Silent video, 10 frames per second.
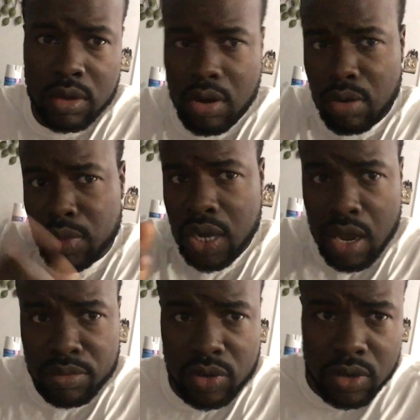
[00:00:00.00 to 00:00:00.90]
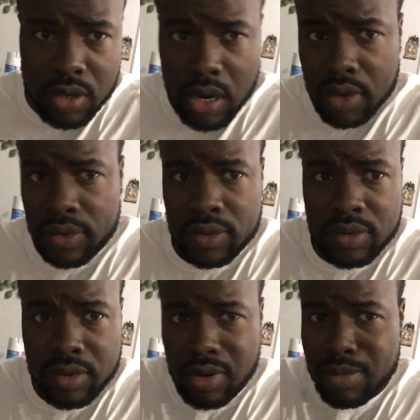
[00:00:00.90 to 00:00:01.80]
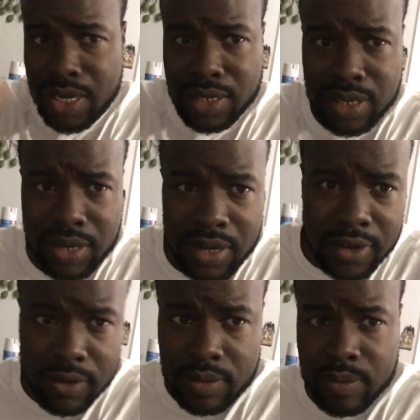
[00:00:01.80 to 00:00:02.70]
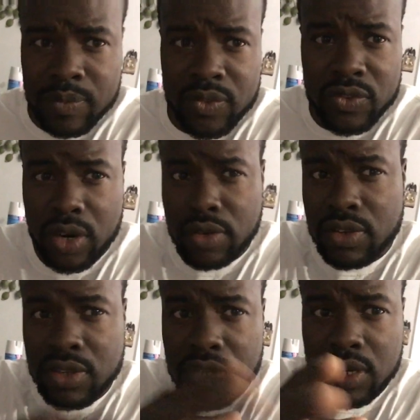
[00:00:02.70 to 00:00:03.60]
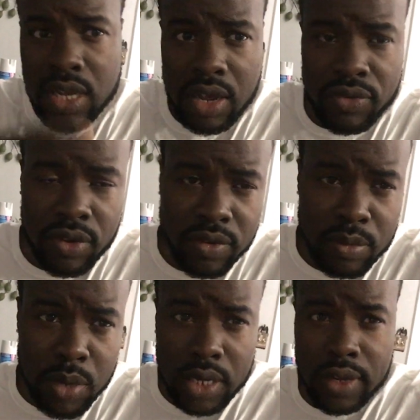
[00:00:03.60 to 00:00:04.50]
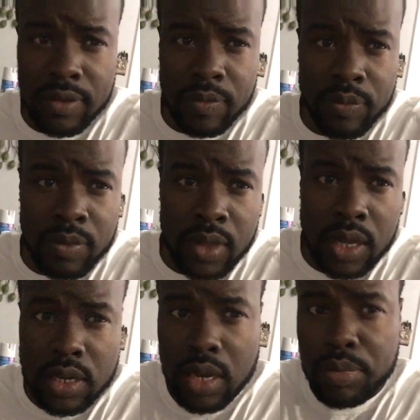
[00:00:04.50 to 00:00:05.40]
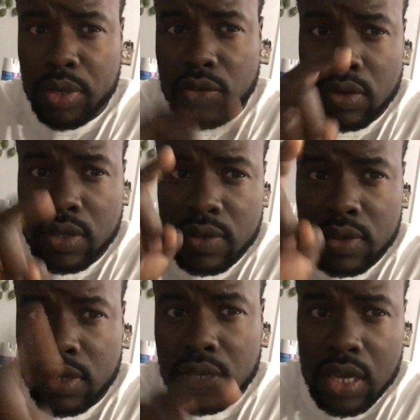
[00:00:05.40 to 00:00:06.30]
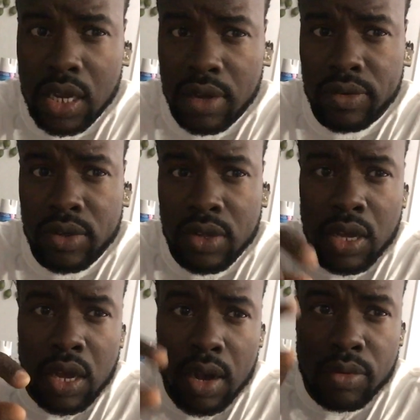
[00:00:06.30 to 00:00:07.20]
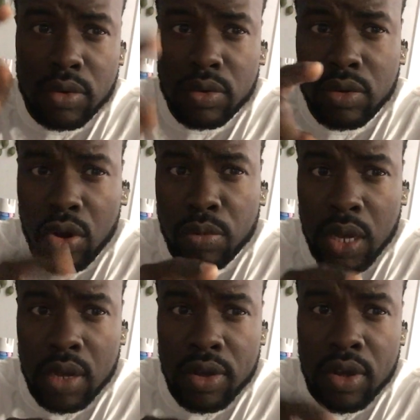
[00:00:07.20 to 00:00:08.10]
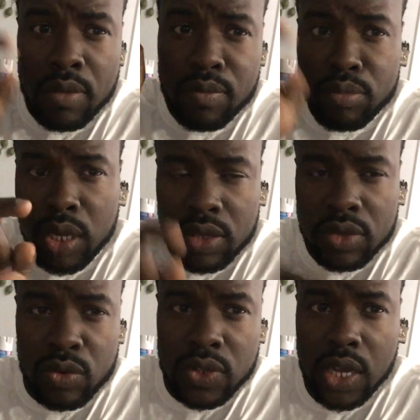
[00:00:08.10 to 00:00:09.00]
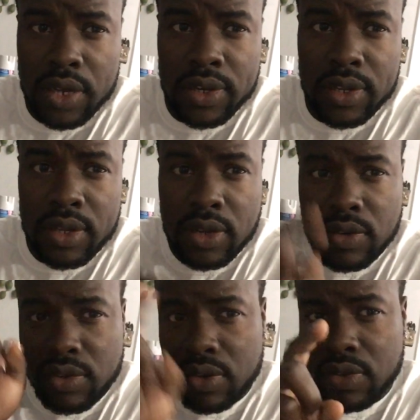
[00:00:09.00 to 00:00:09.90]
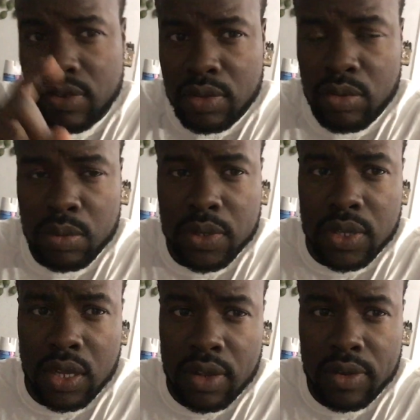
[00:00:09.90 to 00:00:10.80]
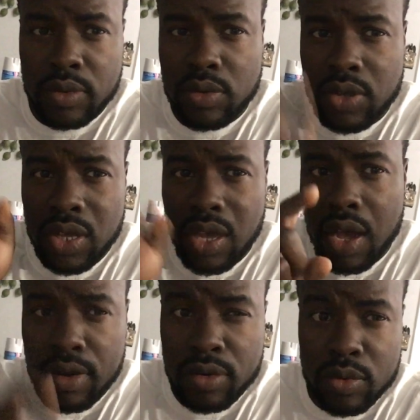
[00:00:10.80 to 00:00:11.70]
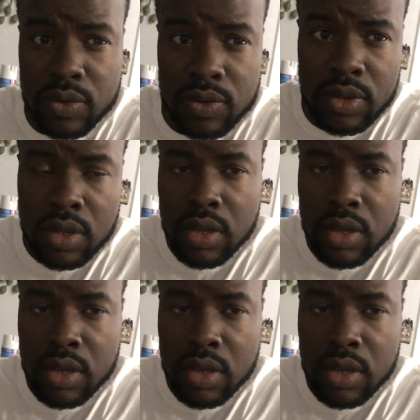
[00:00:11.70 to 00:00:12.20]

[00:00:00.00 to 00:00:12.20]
Come in America, come in England. Foreign still there for everybody. And the opportunity still there. And when come here, make use of it. And just listen to what I say. When you can't lose.